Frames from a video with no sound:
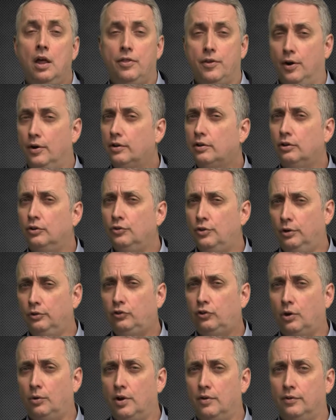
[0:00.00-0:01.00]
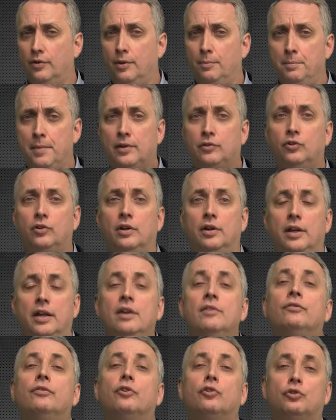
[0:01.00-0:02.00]
The article notes, however, that Mexican
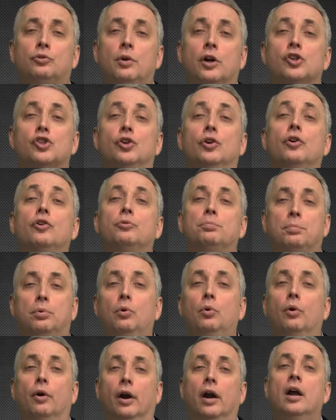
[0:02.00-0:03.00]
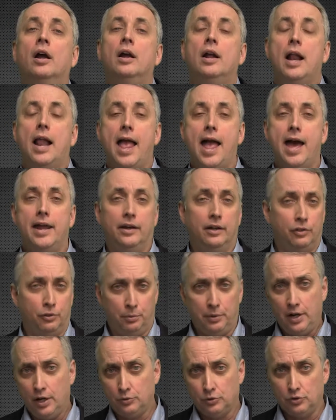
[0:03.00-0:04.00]
infrastructure is poor, adding
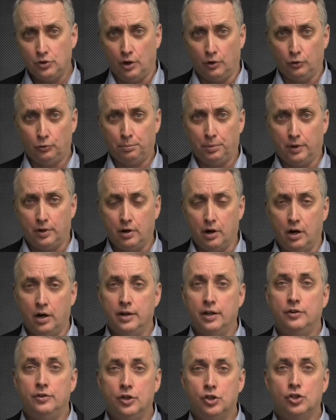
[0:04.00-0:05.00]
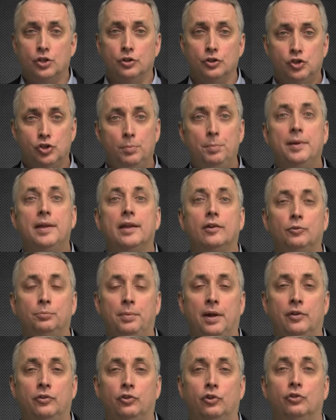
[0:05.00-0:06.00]
$300 per car in additional shipping
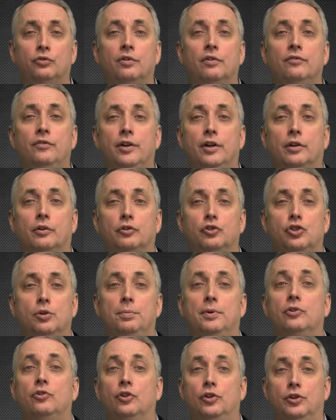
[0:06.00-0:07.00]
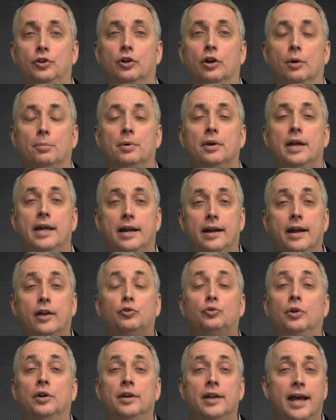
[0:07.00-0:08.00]
expenses for vehicles shipping to Europe and an
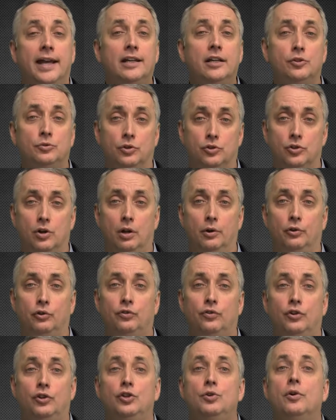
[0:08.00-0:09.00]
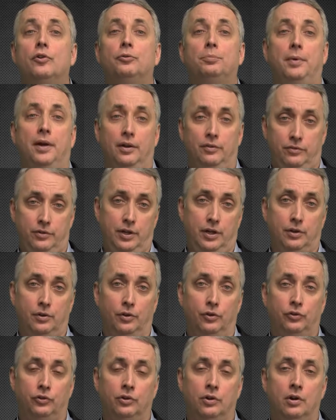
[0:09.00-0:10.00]
extra $900 for US-bound
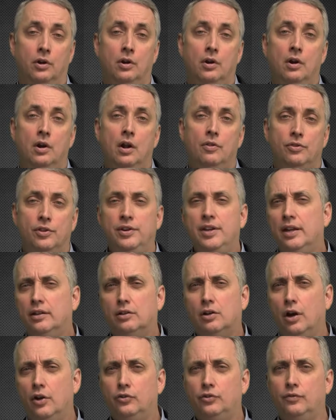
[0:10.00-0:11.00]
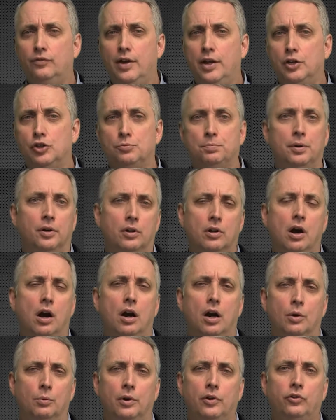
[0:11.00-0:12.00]
vehicles. The net cost advantage per
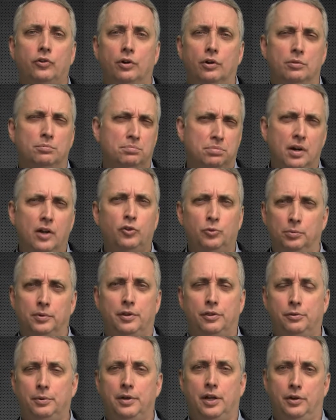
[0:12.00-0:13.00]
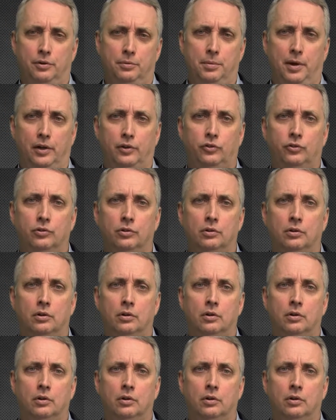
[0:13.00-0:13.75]
car works out at approximately $300.